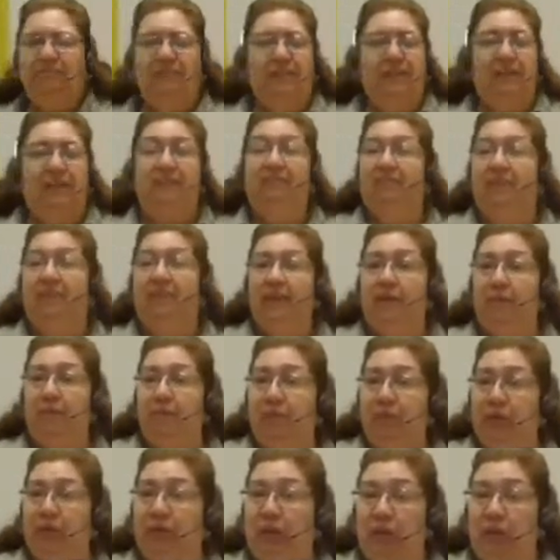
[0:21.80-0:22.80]
inflatable
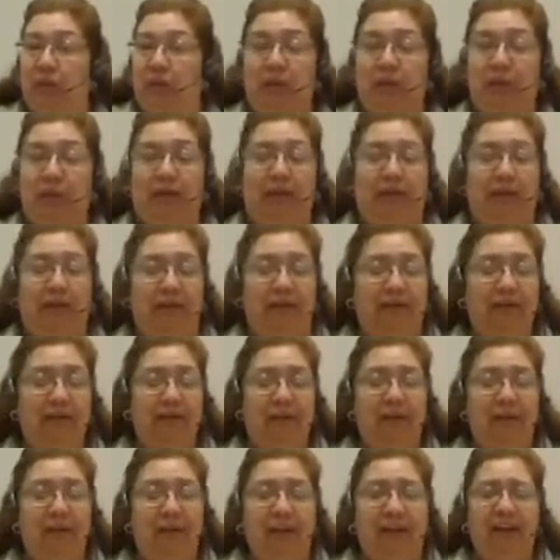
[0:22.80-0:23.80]
globe here,
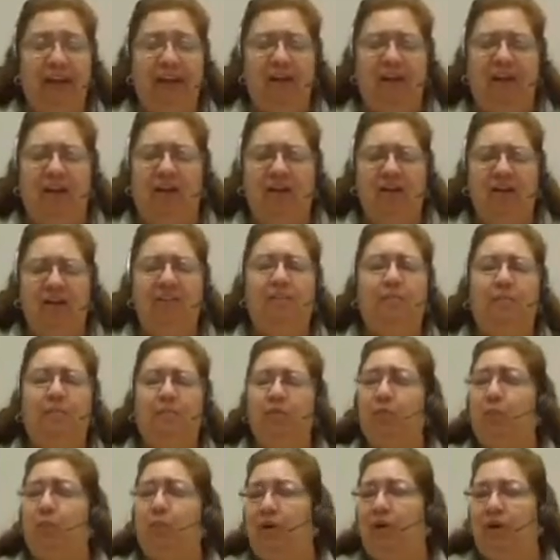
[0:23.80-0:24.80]
and all the
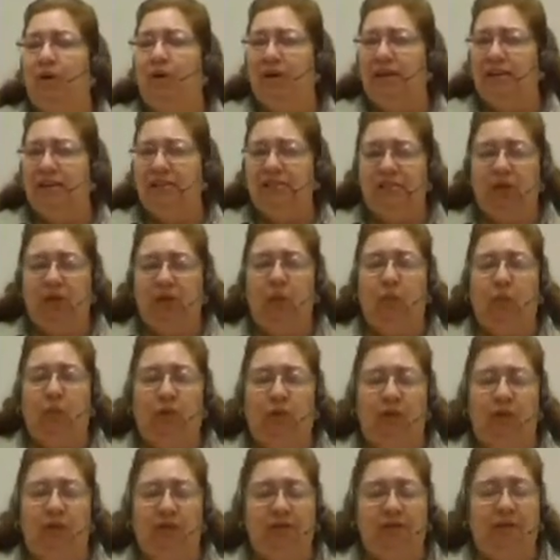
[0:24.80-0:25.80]
blue part is our
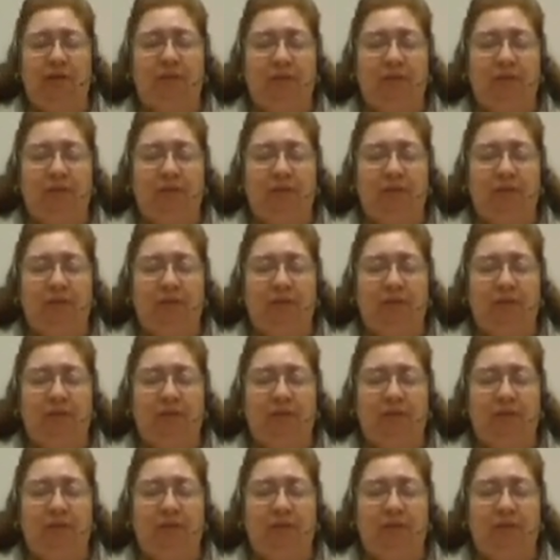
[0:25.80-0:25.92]
water.